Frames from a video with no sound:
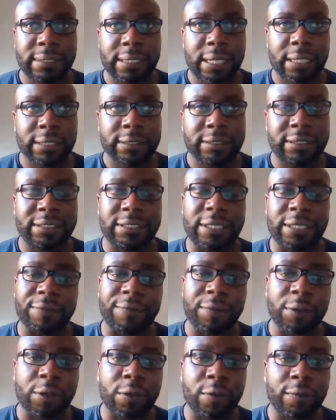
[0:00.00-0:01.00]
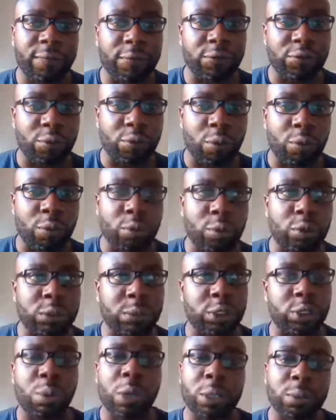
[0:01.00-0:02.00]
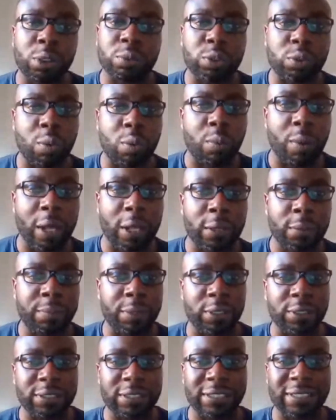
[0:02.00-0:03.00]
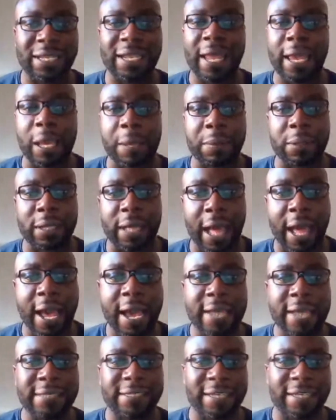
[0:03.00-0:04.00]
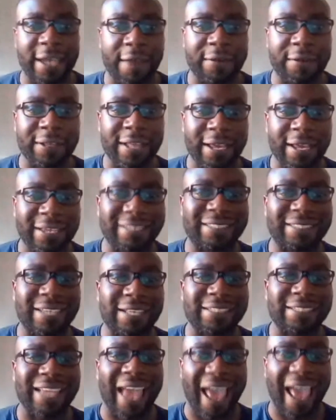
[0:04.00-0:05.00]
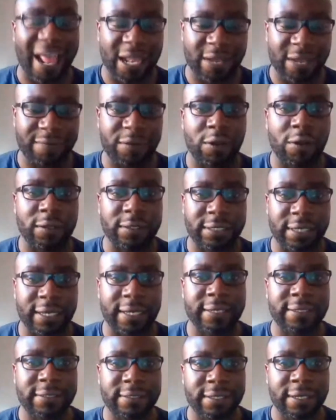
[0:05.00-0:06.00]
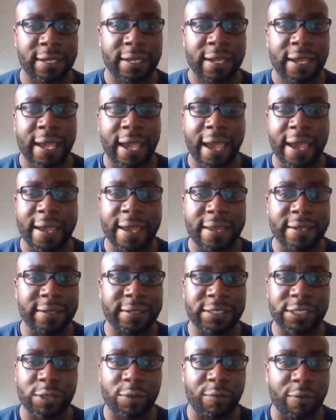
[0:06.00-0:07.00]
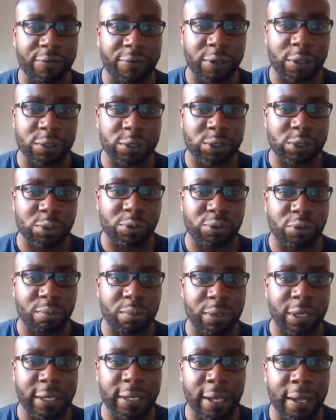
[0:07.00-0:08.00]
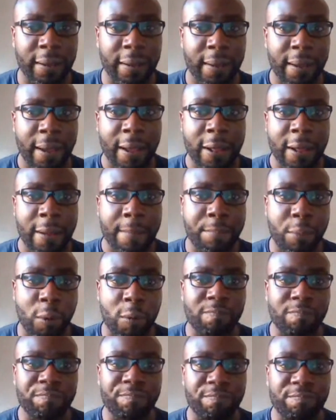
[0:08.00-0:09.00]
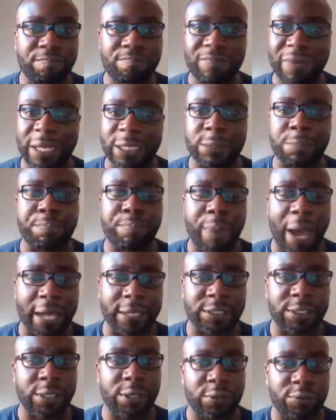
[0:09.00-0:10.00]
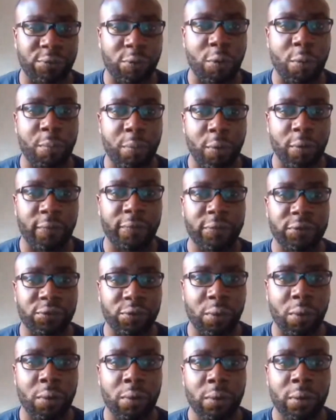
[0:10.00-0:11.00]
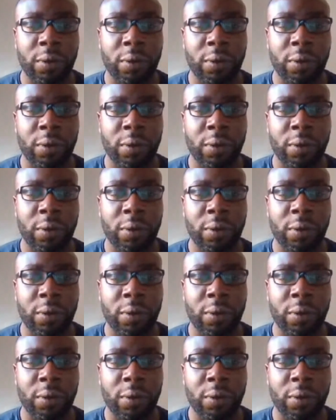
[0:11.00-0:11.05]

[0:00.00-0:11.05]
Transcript: It's difficult for Joe Laws because he wanted to do so well, because he's a likable guy, he's a character, he sells a hell of a lot of tickets, and he's terrific on social media. But it's back to the drawing board for Joe.